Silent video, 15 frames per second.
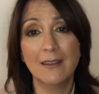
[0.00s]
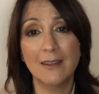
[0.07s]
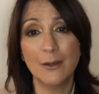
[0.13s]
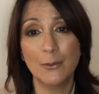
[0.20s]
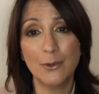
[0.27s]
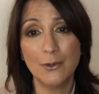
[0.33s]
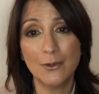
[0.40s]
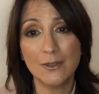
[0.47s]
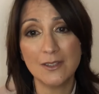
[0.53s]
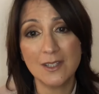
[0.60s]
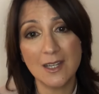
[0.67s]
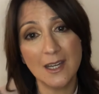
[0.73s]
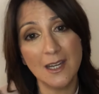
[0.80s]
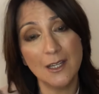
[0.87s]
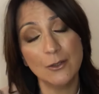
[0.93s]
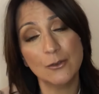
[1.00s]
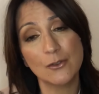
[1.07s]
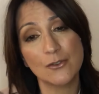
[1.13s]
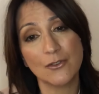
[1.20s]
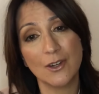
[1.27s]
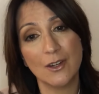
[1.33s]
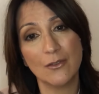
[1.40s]
They were not to eat or
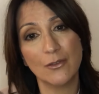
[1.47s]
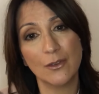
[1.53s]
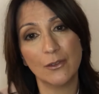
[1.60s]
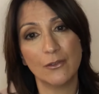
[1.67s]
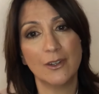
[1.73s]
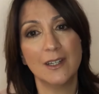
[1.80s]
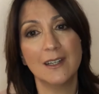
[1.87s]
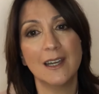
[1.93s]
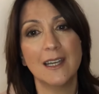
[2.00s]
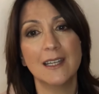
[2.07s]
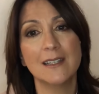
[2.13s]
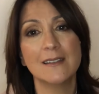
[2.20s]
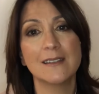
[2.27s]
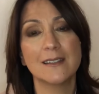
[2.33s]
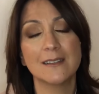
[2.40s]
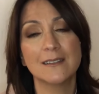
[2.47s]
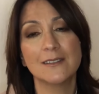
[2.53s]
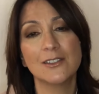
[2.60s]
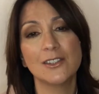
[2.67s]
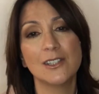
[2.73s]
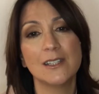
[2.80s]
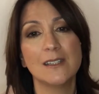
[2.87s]
drink for 3 days. And
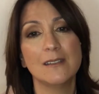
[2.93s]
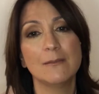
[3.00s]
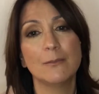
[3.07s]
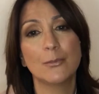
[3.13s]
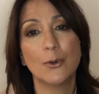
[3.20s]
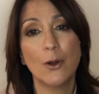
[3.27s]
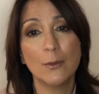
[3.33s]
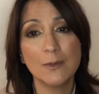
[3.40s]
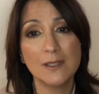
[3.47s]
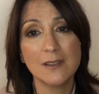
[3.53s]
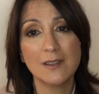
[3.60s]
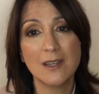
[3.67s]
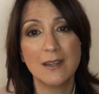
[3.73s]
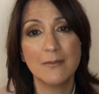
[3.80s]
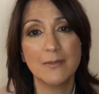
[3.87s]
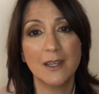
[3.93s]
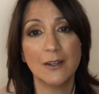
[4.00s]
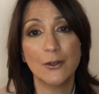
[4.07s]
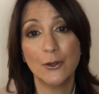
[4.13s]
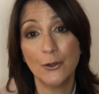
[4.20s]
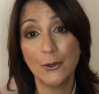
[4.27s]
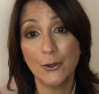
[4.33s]
she promised him
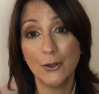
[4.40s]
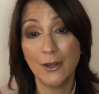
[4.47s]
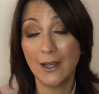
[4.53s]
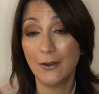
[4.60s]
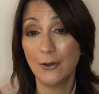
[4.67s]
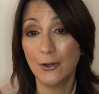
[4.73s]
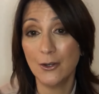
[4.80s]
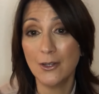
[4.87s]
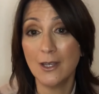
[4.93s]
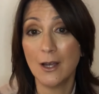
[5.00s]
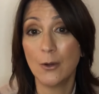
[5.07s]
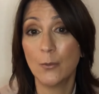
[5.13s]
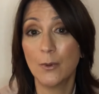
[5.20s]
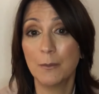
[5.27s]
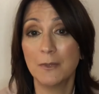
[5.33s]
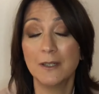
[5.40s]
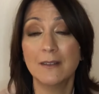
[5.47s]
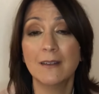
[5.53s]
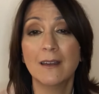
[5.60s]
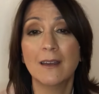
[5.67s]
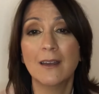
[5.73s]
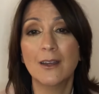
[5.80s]
that her and her young
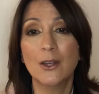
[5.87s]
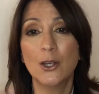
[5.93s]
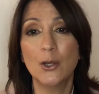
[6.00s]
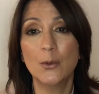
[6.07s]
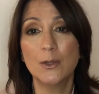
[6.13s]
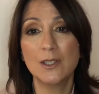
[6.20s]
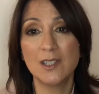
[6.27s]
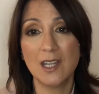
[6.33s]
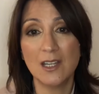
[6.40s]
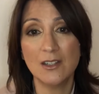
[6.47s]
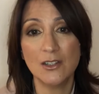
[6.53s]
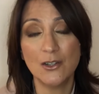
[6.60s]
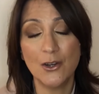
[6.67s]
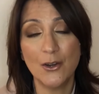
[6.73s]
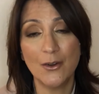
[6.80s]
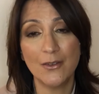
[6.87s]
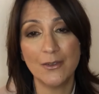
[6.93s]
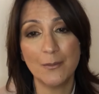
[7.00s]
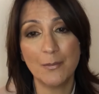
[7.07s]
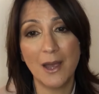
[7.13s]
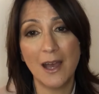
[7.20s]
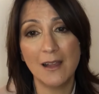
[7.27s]
women who attended her at
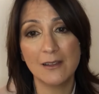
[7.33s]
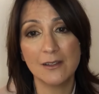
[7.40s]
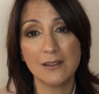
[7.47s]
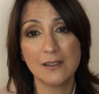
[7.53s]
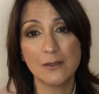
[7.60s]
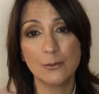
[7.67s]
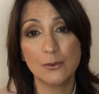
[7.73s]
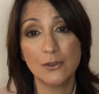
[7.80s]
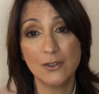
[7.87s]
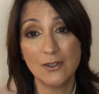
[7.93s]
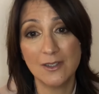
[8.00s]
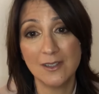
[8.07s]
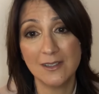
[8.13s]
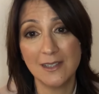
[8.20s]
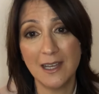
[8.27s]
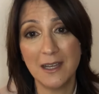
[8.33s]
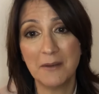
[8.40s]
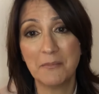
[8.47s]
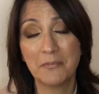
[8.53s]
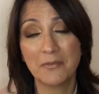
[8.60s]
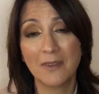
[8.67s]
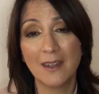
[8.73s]
the palace would do the
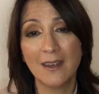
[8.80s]
same.